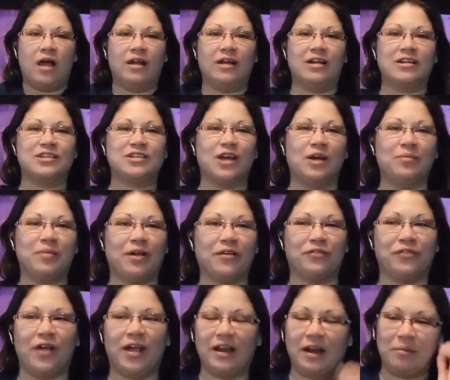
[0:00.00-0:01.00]
And I show my
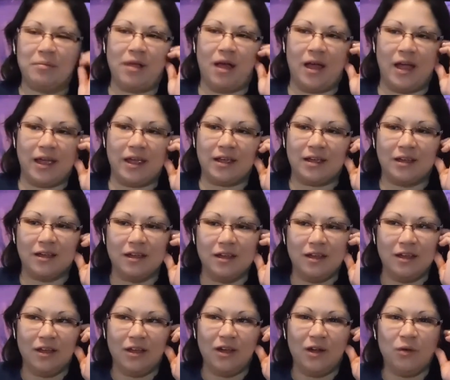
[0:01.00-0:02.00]
friend, I'm like,
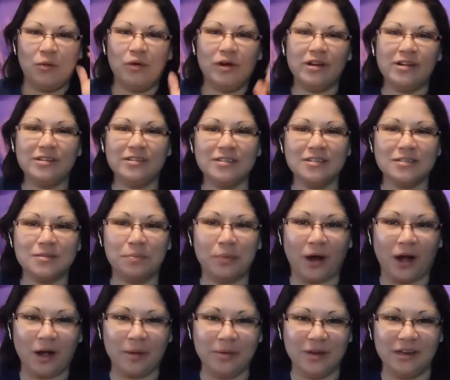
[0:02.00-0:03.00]
what is this
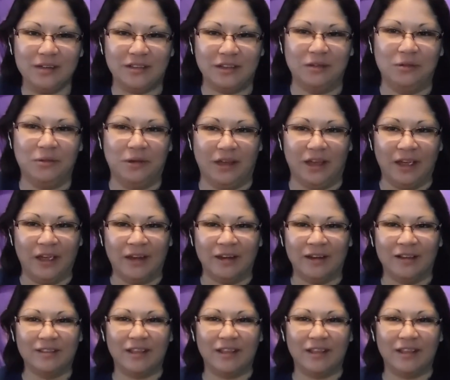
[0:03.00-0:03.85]
Barbie doing?